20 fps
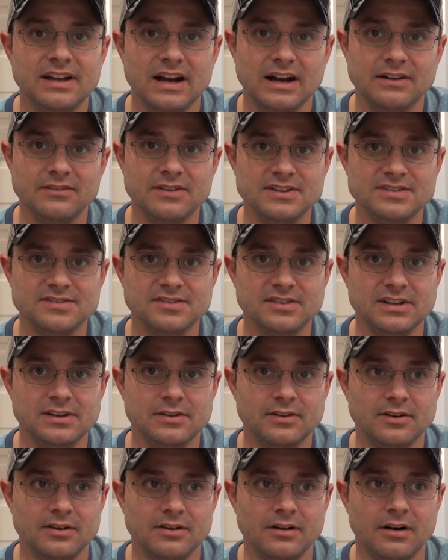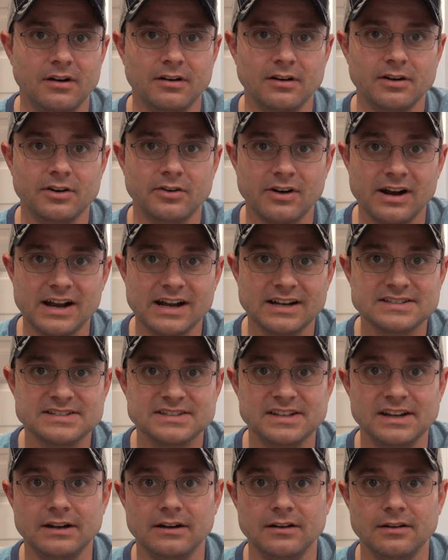Obviously, there are cracks
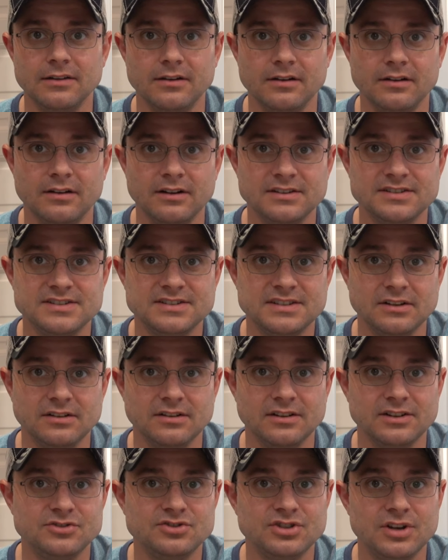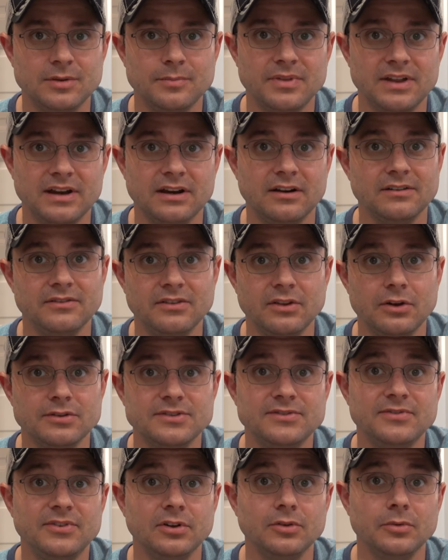there. There is still a chip there, even though
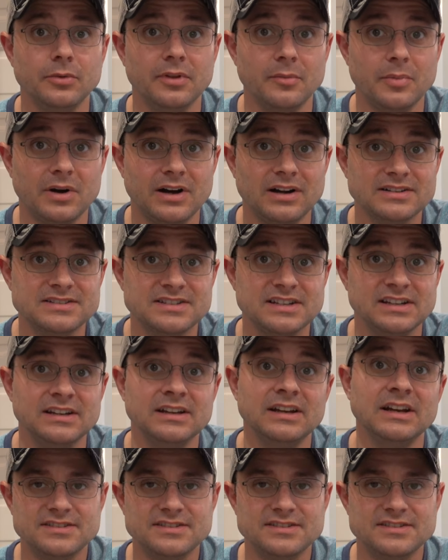it's filled with epoxy.